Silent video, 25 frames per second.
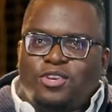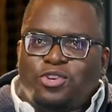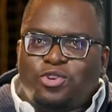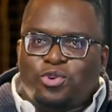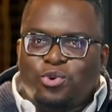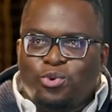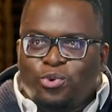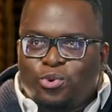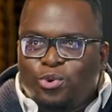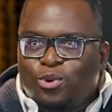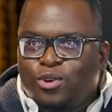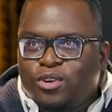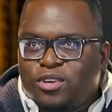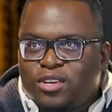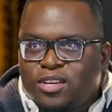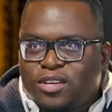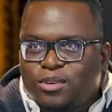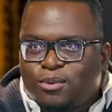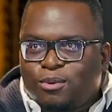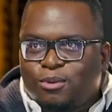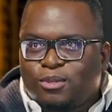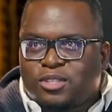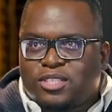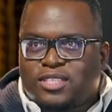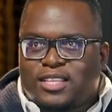dude
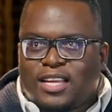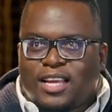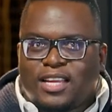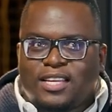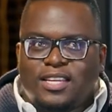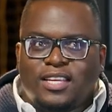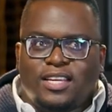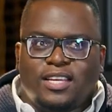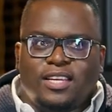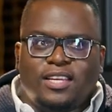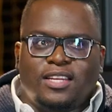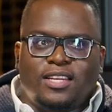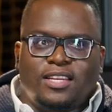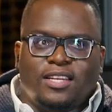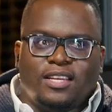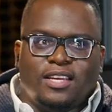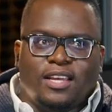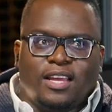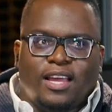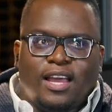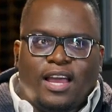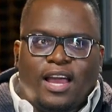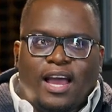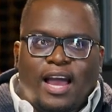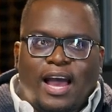who studied
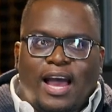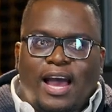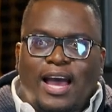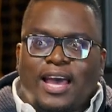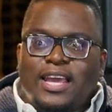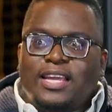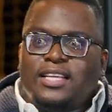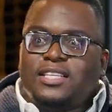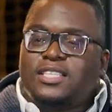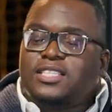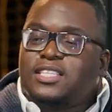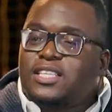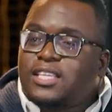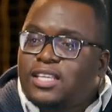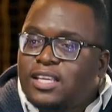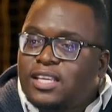IT.